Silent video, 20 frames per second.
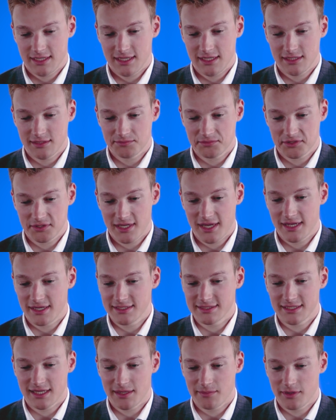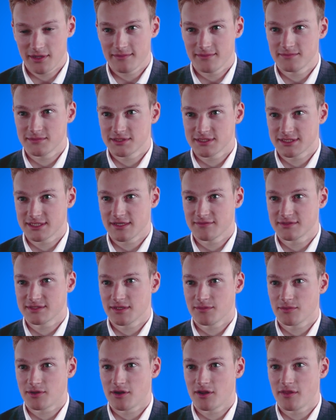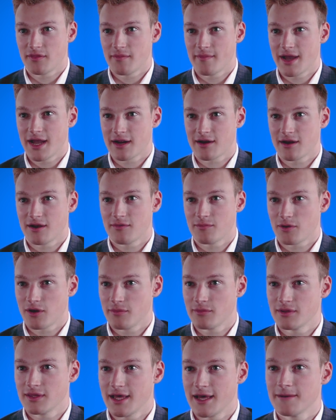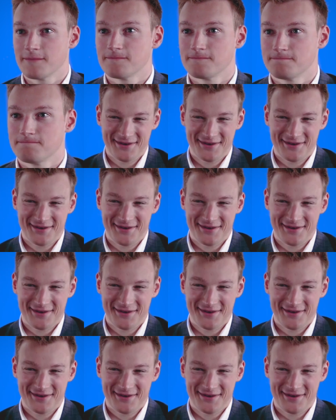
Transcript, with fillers: um, so yeah, anytime I just have something on the background, probably that.